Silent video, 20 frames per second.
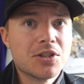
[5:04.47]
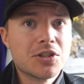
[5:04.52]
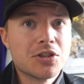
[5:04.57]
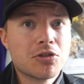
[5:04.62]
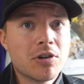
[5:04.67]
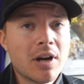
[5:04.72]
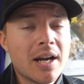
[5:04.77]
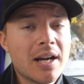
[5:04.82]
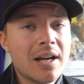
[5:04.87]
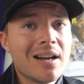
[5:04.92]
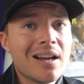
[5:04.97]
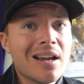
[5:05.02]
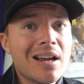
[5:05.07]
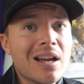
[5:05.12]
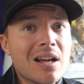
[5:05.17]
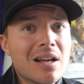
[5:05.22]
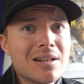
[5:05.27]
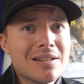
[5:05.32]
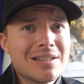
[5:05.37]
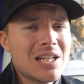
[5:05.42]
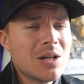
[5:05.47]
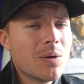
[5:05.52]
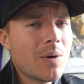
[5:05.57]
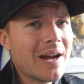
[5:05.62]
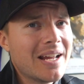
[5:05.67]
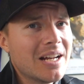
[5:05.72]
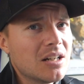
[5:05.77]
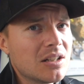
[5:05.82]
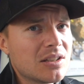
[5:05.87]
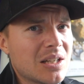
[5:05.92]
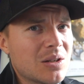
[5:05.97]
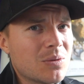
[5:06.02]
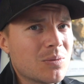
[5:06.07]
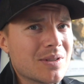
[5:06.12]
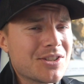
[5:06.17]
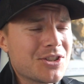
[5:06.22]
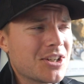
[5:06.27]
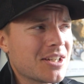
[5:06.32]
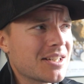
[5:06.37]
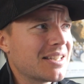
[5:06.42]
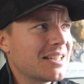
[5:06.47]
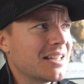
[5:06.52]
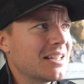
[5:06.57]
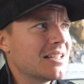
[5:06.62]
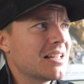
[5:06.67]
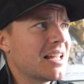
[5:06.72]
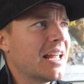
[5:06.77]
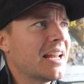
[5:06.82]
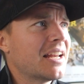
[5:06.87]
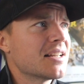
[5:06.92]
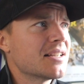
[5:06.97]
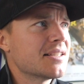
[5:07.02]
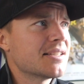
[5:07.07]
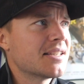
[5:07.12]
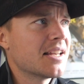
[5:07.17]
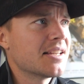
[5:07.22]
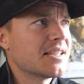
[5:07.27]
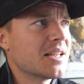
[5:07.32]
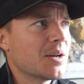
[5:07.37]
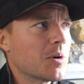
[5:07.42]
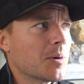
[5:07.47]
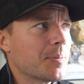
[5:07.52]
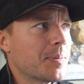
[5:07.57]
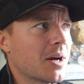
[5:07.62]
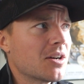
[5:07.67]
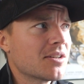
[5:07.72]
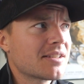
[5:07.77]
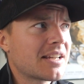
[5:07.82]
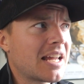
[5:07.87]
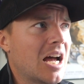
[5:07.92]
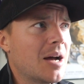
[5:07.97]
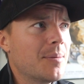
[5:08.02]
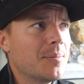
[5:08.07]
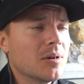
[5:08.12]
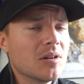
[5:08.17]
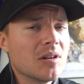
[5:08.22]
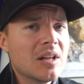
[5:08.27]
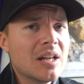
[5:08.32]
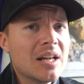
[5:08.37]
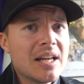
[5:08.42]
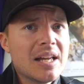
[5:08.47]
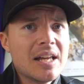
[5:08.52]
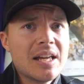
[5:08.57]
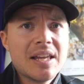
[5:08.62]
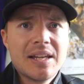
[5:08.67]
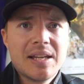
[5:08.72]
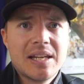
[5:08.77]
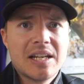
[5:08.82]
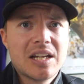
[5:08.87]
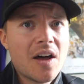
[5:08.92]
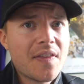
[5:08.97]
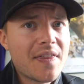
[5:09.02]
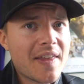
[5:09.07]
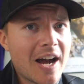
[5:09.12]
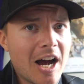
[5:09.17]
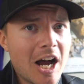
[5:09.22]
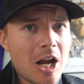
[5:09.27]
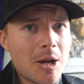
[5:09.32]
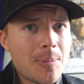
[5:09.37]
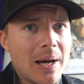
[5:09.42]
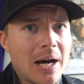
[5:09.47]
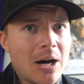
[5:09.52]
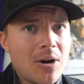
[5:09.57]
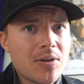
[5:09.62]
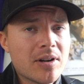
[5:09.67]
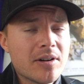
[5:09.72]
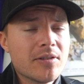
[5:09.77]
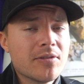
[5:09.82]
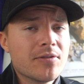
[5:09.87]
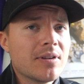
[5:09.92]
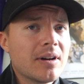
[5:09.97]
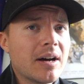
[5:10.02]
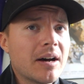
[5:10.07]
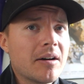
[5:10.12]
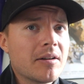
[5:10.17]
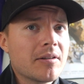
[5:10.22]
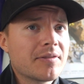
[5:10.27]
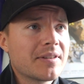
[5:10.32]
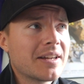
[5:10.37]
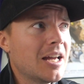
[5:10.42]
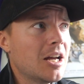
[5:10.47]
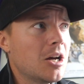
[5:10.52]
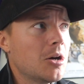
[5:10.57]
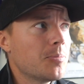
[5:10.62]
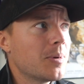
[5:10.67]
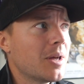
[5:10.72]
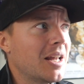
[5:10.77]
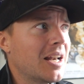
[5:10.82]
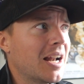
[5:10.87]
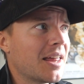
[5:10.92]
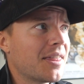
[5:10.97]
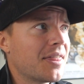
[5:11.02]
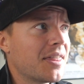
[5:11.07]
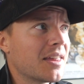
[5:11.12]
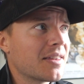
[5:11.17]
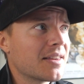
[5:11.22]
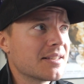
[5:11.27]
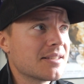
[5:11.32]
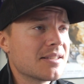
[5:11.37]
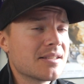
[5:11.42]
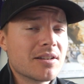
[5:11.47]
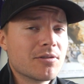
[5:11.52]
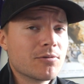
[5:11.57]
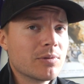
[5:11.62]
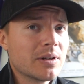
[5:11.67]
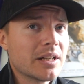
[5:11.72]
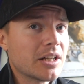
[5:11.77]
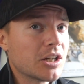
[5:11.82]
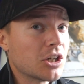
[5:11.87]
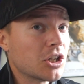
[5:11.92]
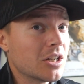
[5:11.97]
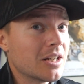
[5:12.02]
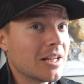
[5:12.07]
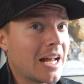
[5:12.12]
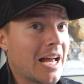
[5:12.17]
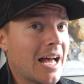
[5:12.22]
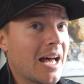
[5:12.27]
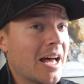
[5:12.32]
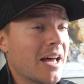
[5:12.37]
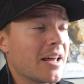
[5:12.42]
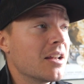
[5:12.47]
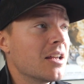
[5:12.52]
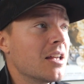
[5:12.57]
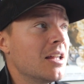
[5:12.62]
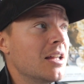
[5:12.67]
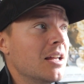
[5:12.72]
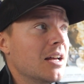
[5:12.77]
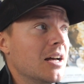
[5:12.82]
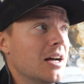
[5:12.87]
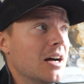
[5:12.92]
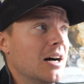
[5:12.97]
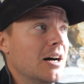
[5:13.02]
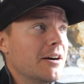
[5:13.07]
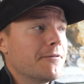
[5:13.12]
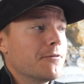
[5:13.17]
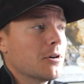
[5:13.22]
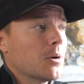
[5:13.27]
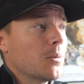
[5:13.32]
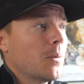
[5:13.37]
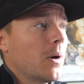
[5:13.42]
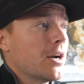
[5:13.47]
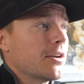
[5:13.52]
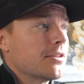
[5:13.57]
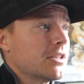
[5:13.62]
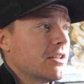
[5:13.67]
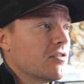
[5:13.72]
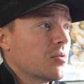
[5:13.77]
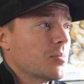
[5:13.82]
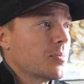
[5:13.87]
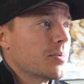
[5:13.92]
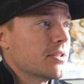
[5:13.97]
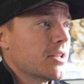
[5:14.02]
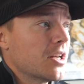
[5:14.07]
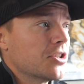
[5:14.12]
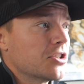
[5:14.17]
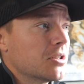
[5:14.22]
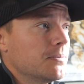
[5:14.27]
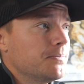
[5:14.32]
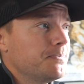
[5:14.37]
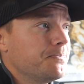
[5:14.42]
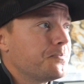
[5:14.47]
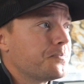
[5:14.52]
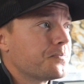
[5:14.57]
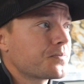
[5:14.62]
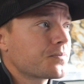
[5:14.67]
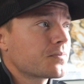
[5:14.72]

which is great. T.Y. Hilton was just inconsistent, where Paris Campbell, he got the hype out of camp, and I think this is a really good add for a wide receiver position.